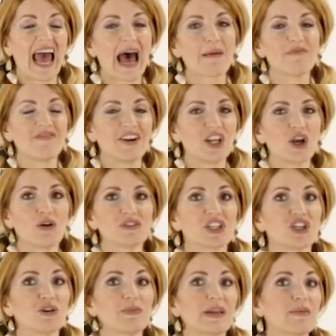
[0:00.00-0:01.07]
ab videos
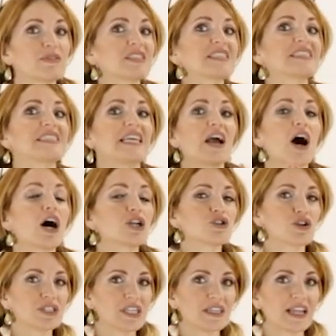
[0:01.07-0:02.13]
and you'll be able to see
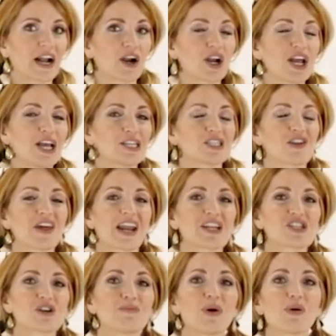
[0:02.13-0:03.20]
hundreds in there. So that
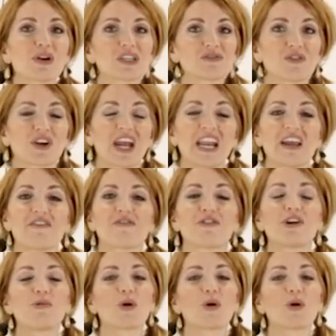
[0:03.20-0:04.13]
is your bonus for getting free